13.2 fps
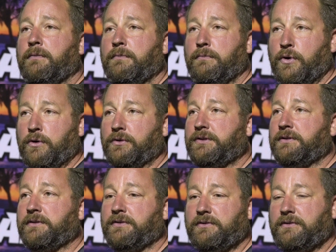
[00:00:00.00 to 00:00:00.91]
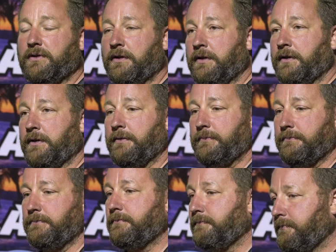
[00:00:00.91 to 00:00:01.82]
Marcia's
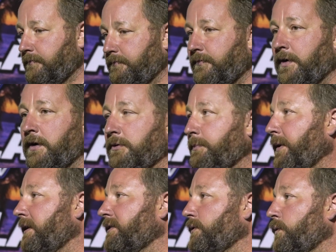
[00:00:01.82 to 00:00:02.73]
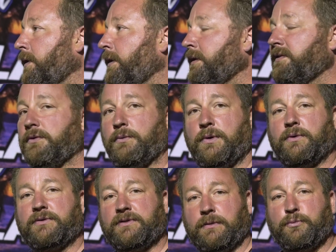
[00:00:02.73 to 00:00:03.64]
father passed away, so we
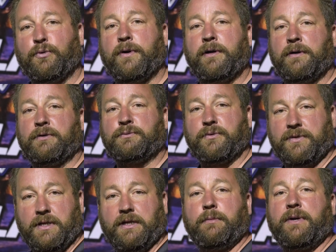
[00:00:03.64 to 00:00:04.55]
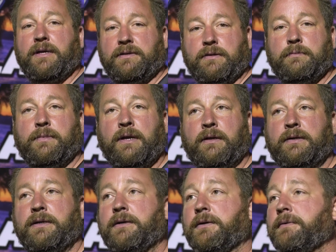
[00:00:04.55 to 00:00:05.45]
want to send prayers. We're thinking about them down
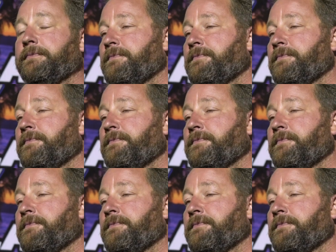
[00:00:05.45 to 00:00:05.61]
here.